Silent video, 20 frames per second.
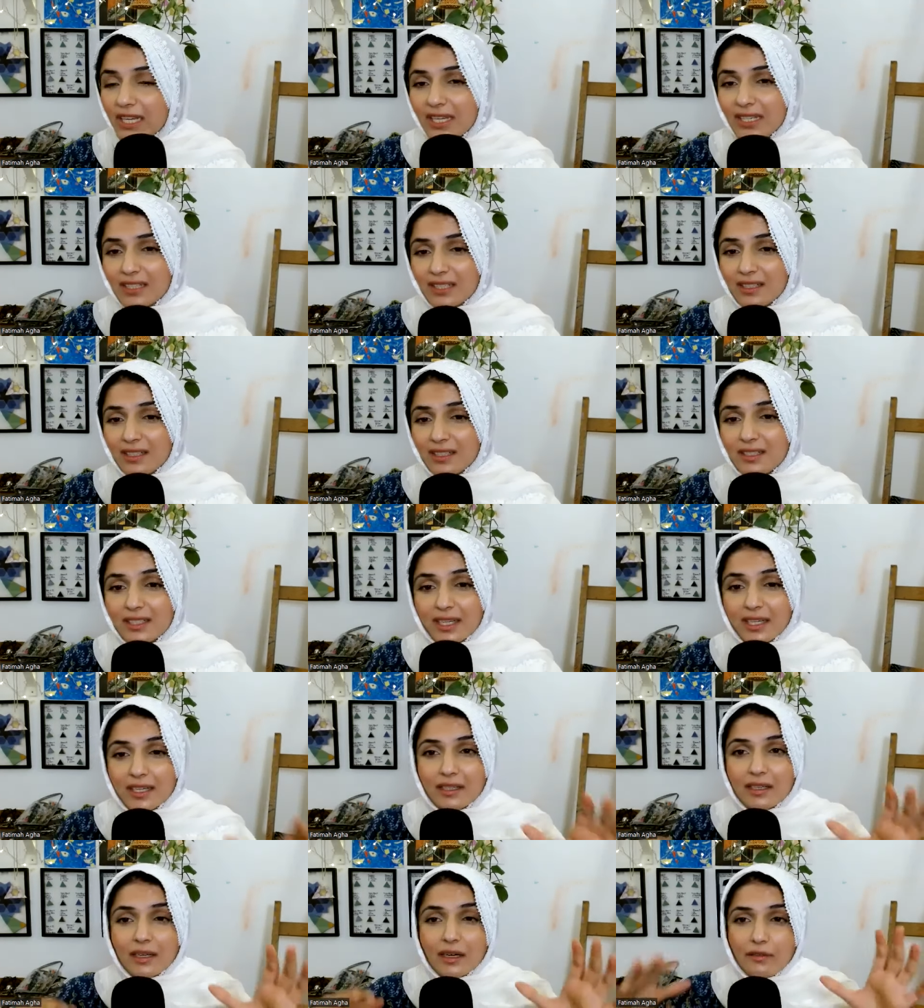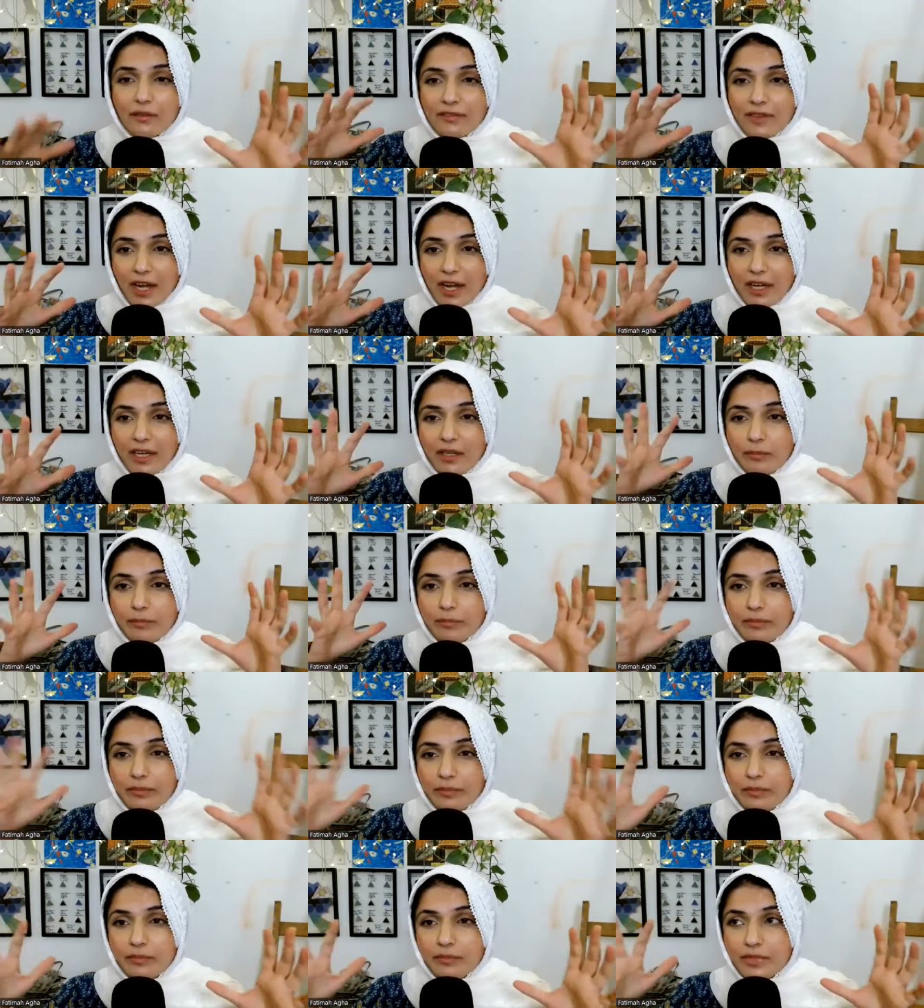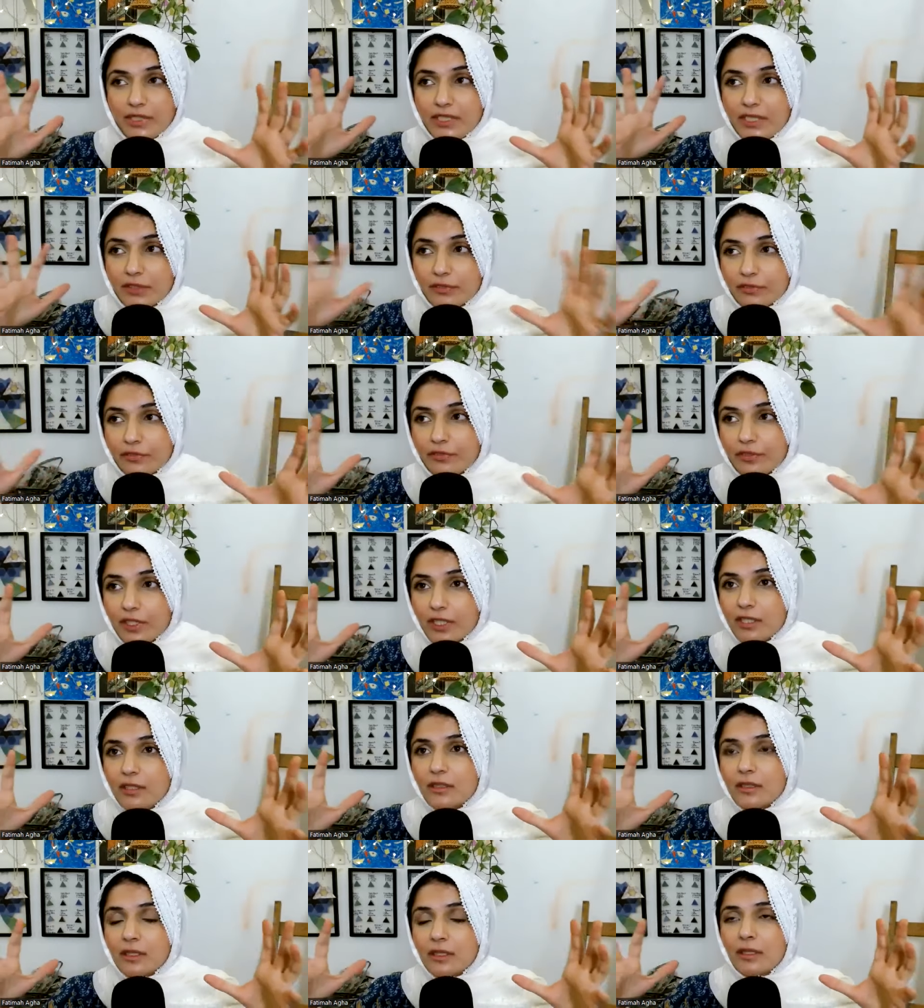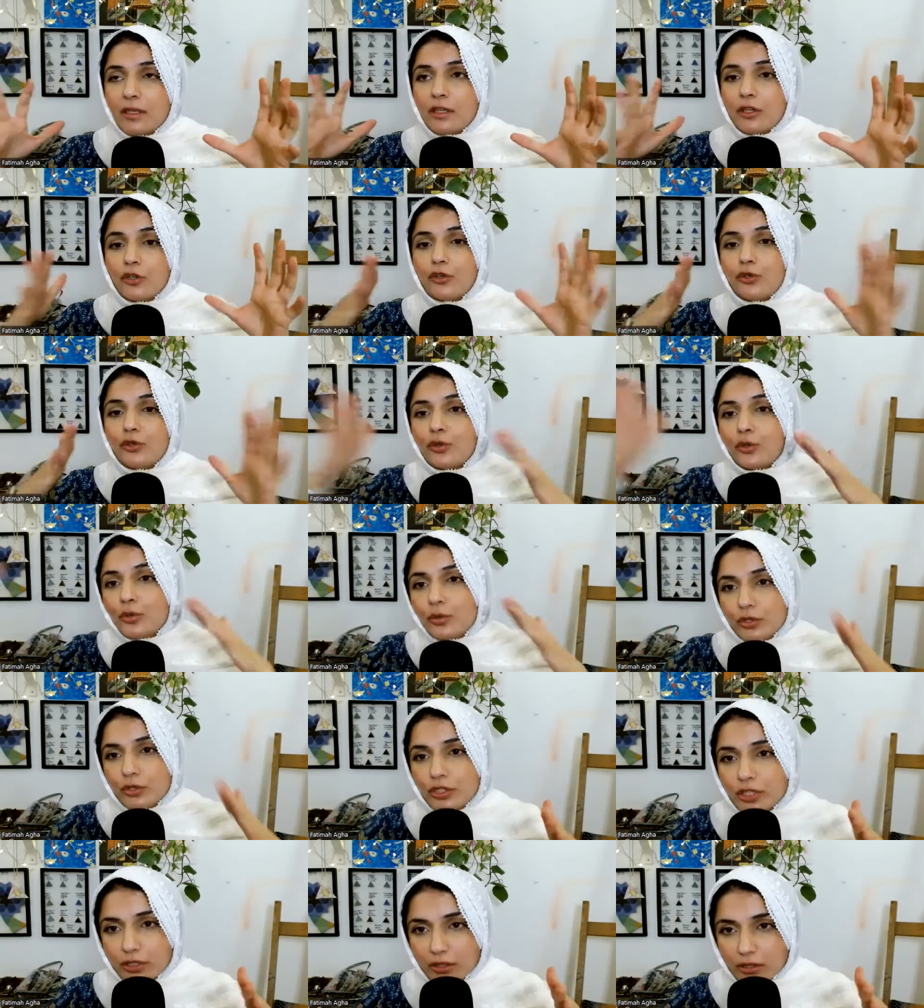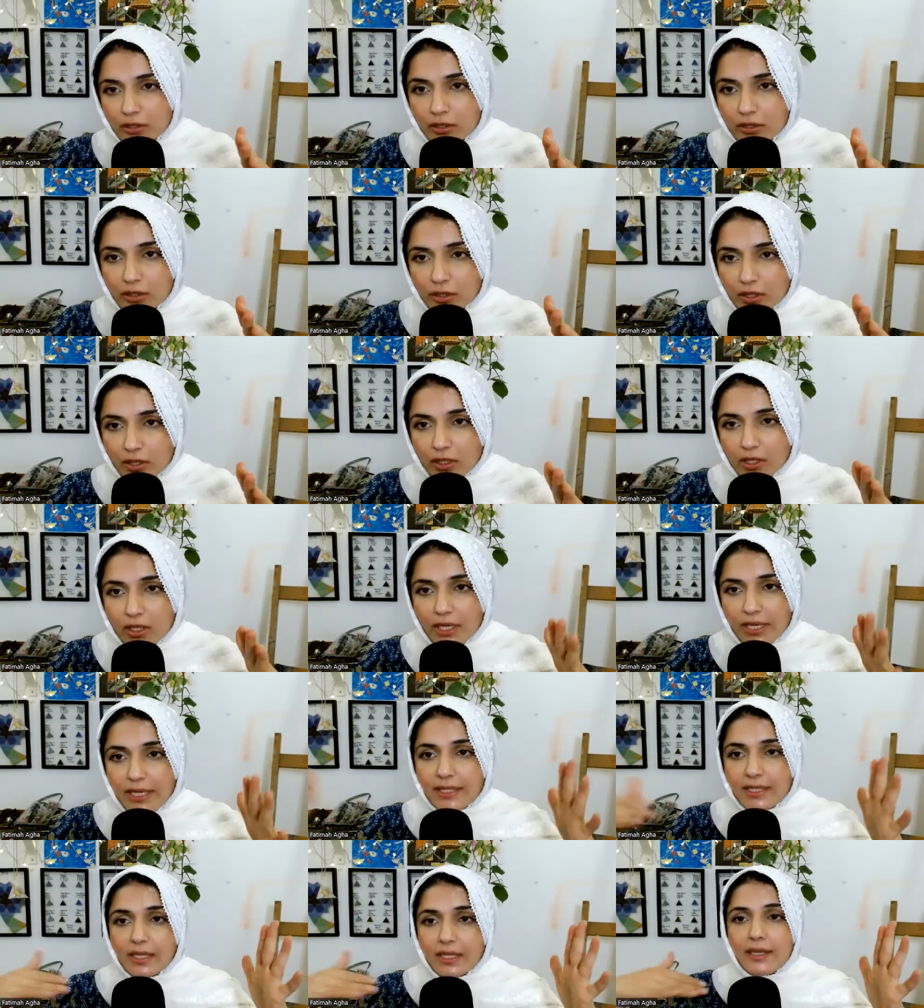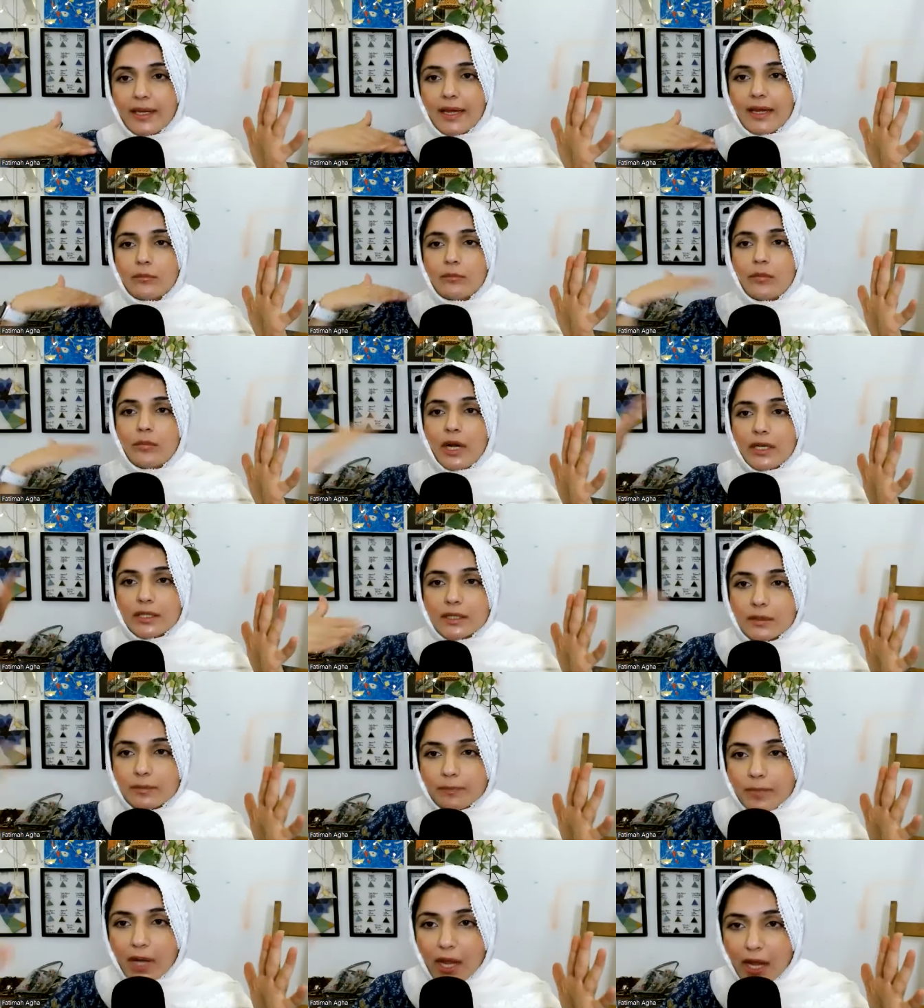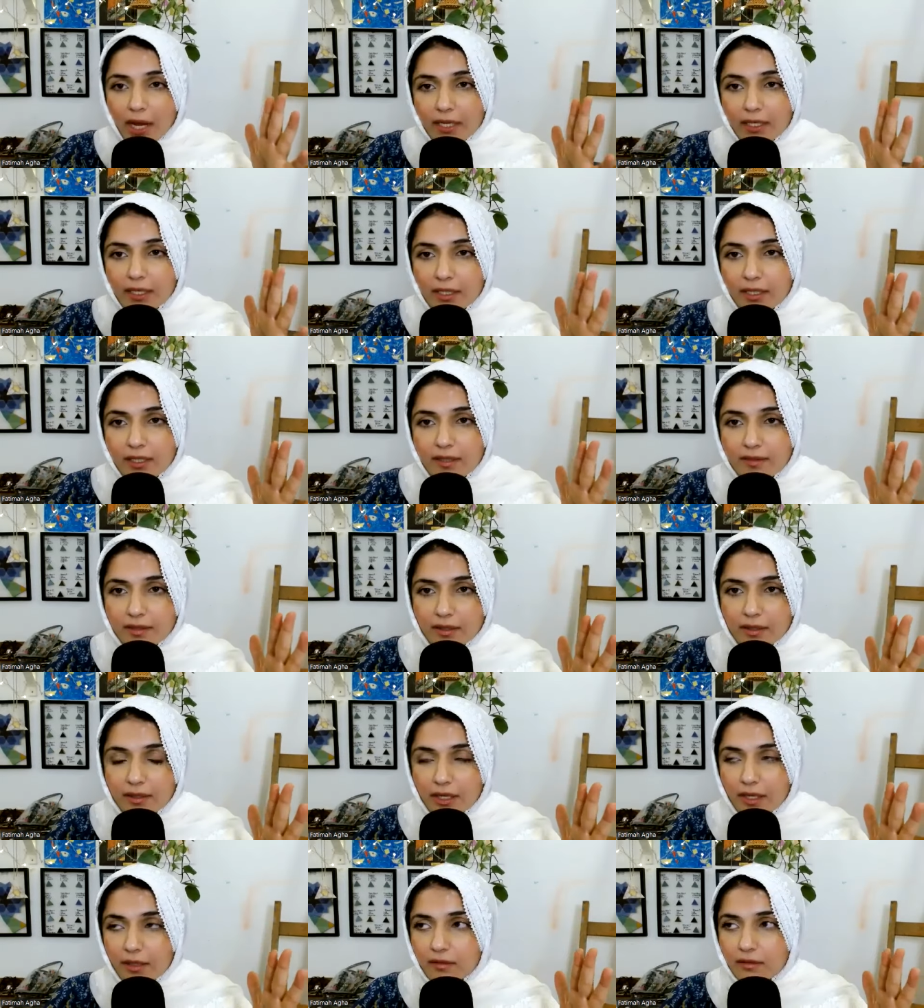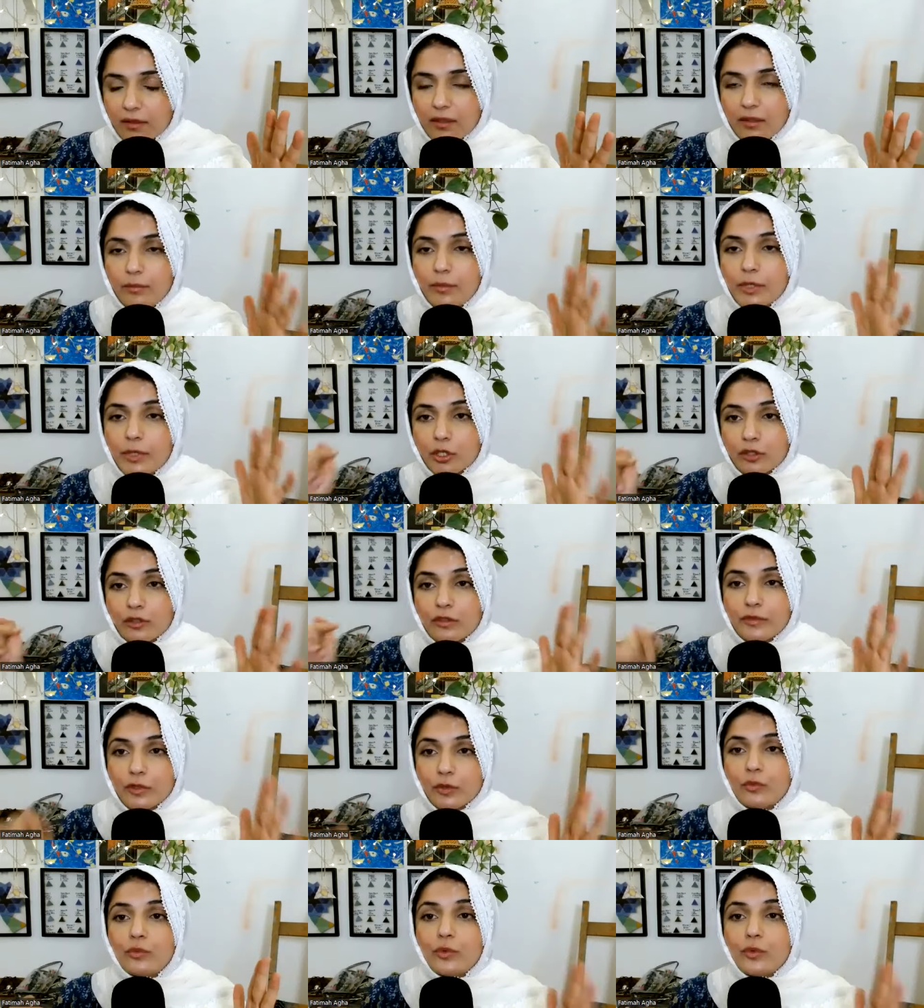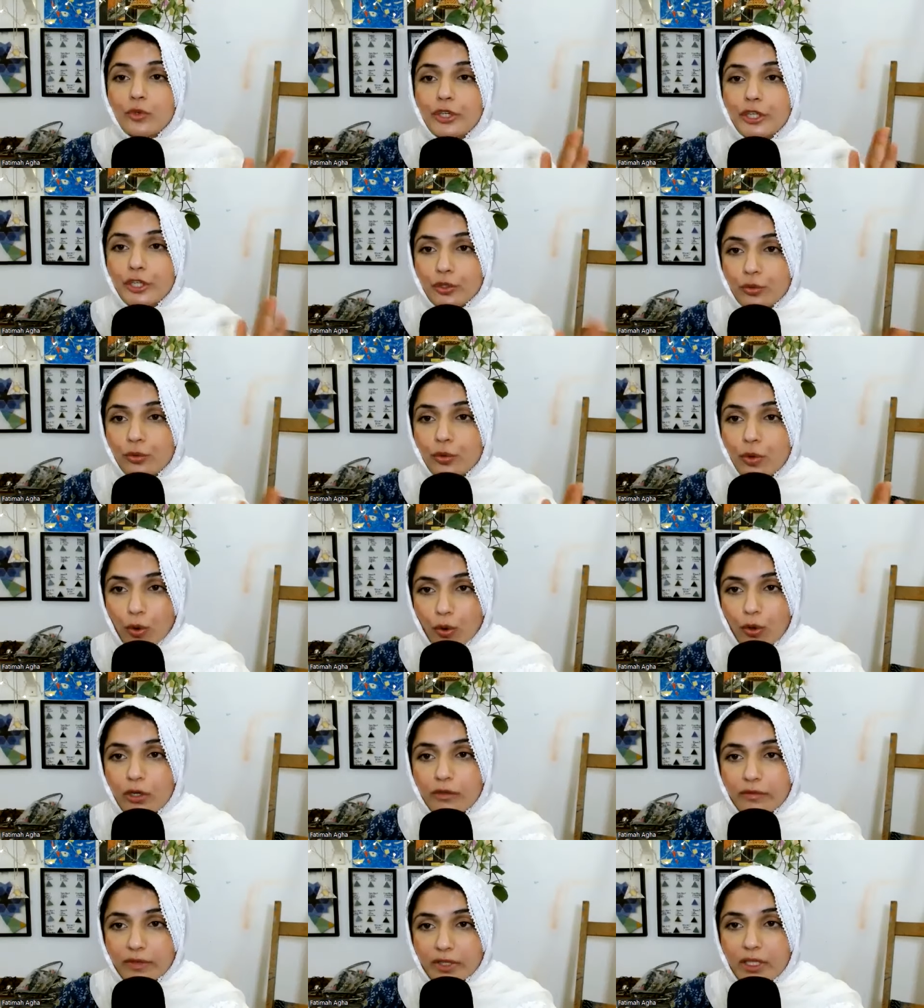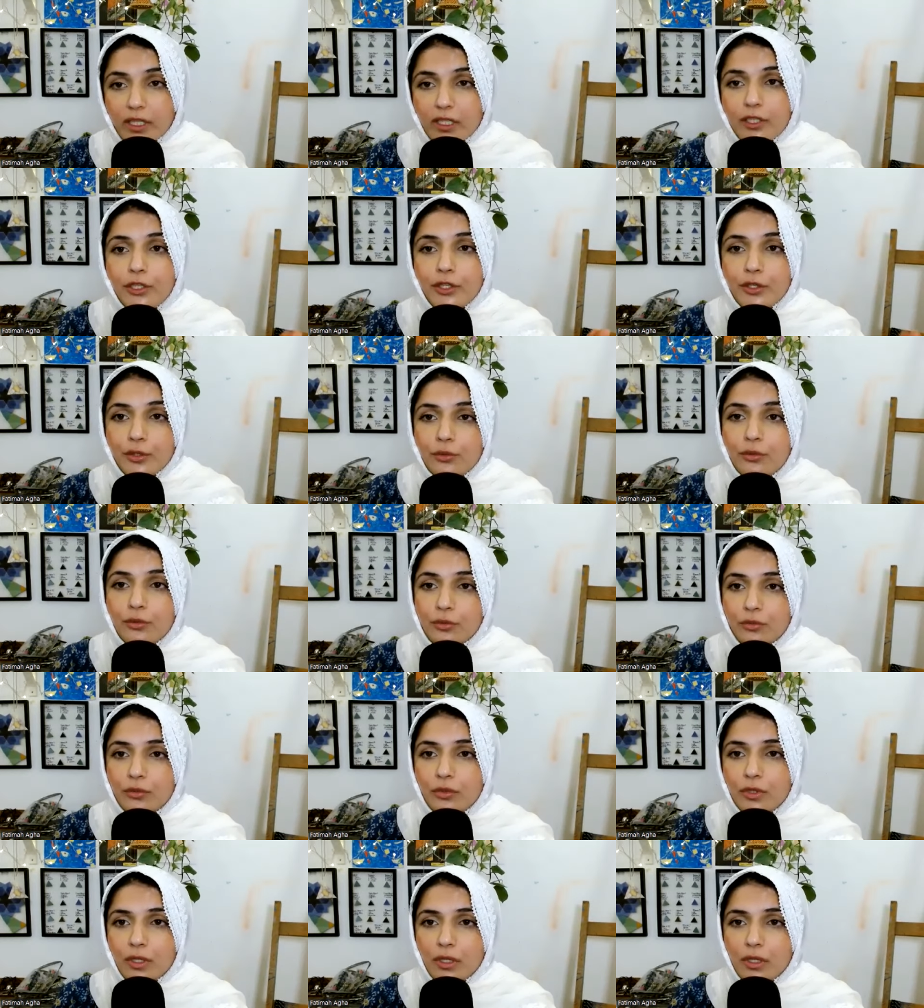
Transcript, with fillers: It can take a very different route. It can get multiplied in its intensity because of the wound you hold within you.